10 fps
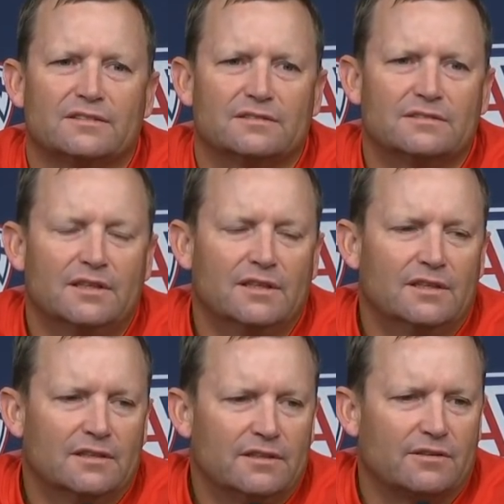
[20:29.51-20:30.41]
And
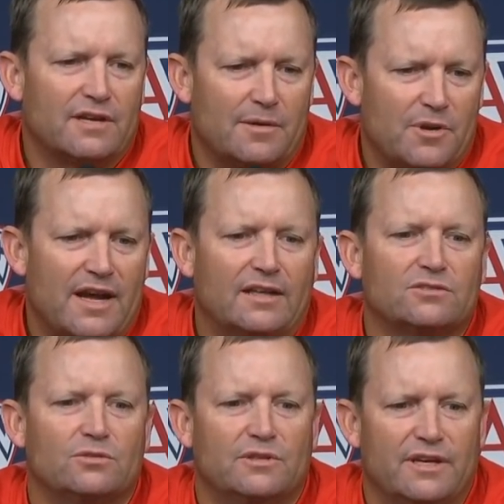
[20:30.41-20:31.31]
you know, Cameron
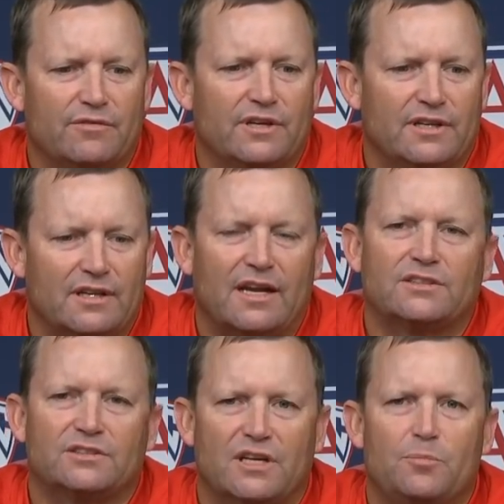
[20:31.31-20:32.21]
Haskell and Avery did a
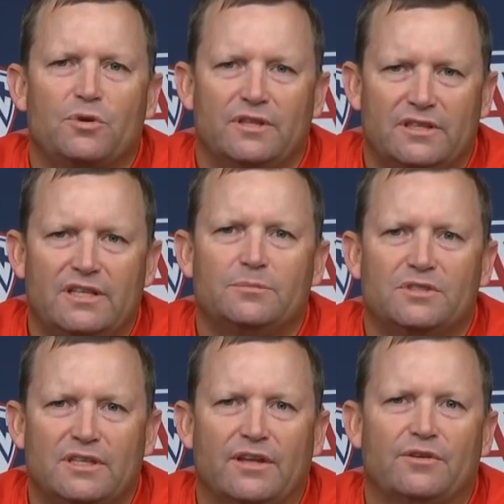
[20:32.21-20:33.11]
nice job putting the teams
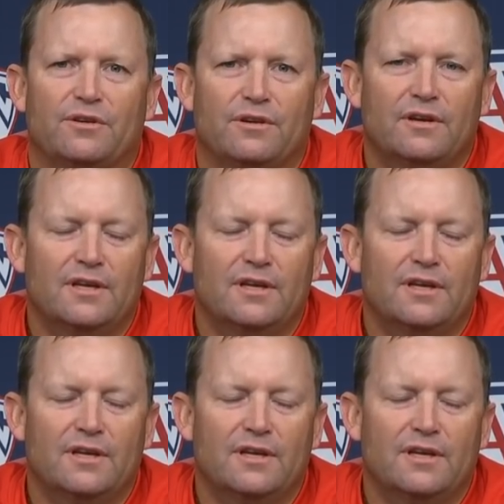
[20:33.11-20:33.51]
together.